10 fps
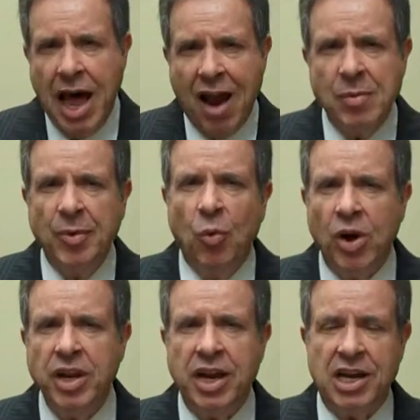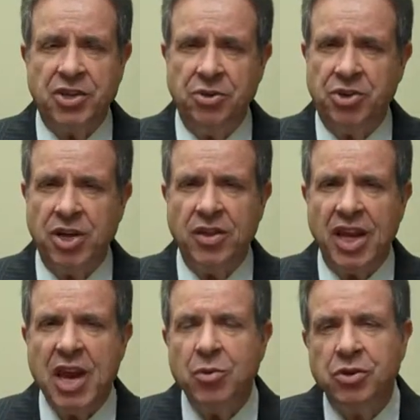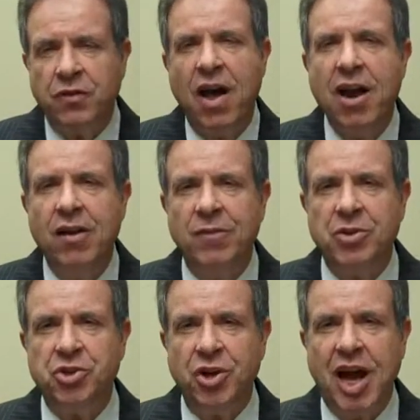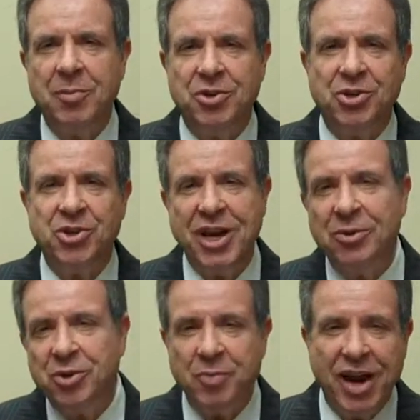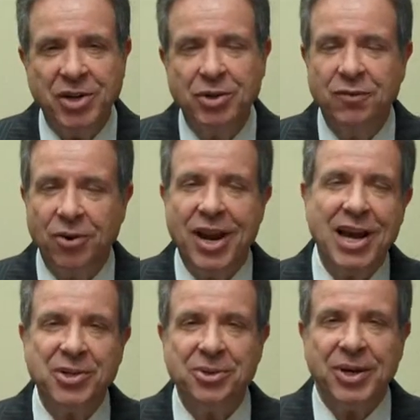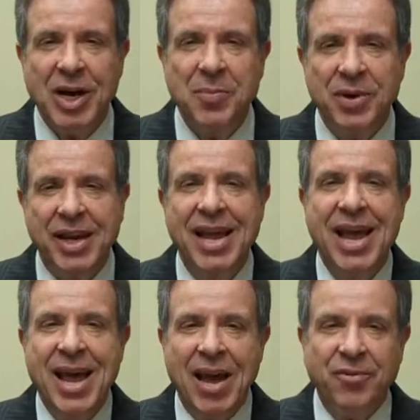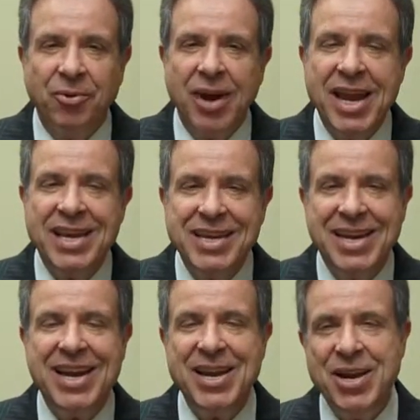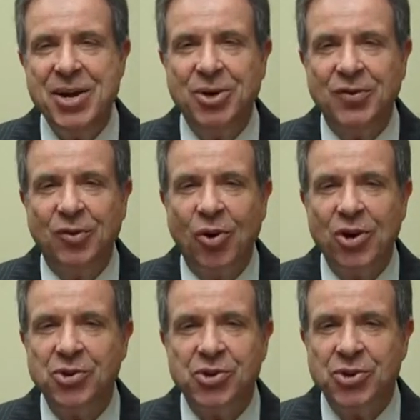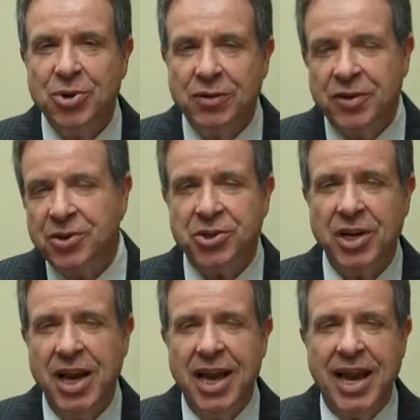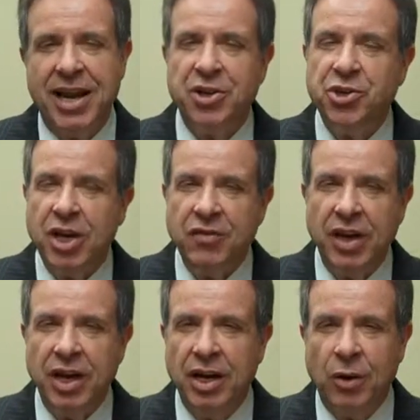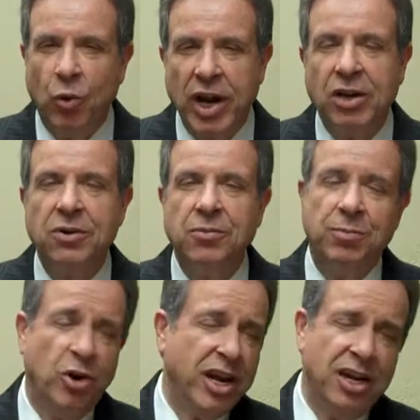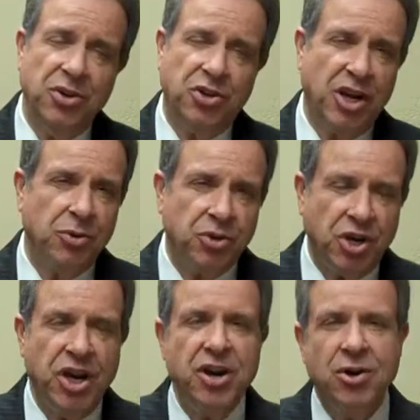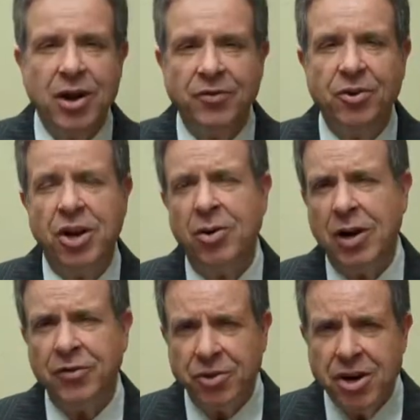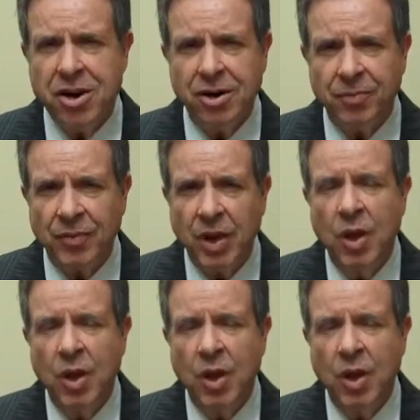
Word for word: I remember one guest who said that he was fired from his job as a sales manager for a national company after 18 years of loyal service and achieving uh, record-breaking sales year after year after year.